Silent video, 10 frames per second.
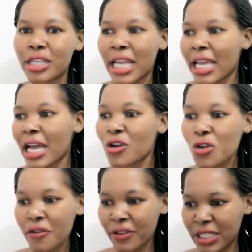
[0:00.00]
Like, I don't
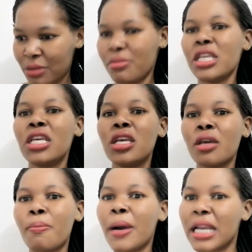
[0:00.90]
know if it's me,
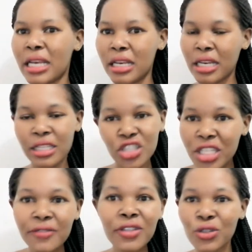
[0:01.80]
but it
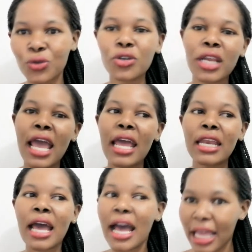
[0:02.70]
just feels good,
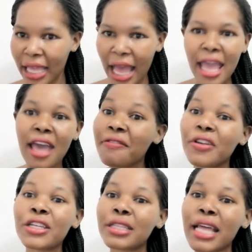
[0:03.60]
and I have
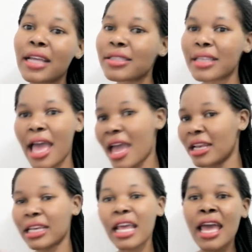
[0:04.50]
learned that,
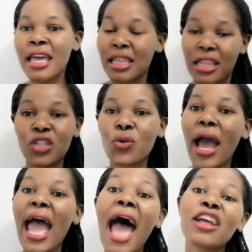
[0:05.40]
and that's
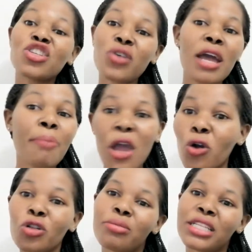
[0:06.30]
why I try by
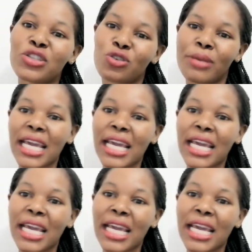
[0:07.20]
all means to be